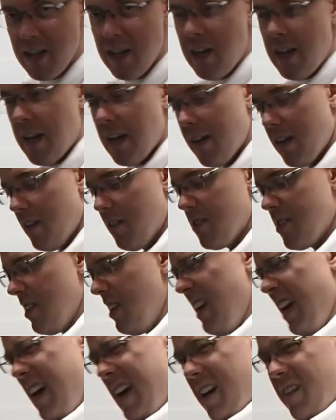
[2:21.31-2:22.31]
and all of a sudden,
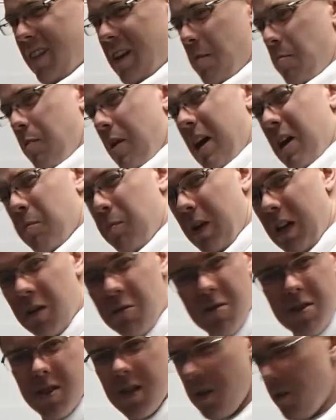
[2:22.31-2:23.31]
I've got back pain,
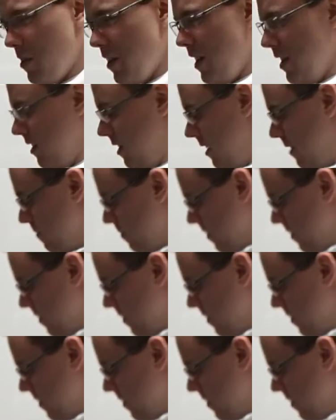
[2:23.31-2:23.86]
what's going on there?